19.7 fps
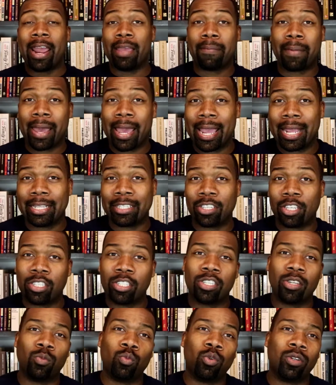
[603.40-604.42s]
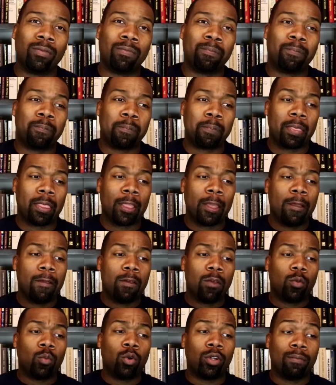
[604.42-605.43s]
8x8 system
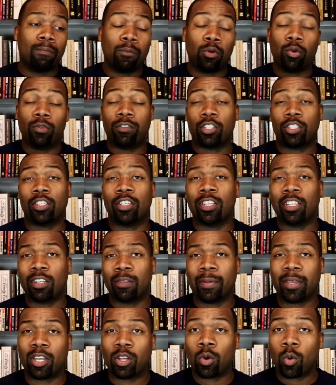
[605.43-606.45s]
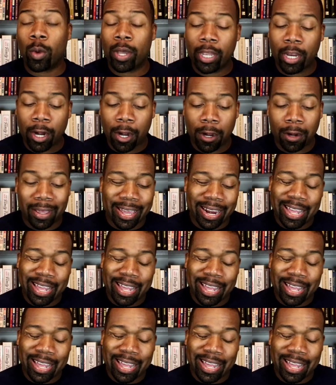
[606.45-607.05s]
would move just a little bit quicker,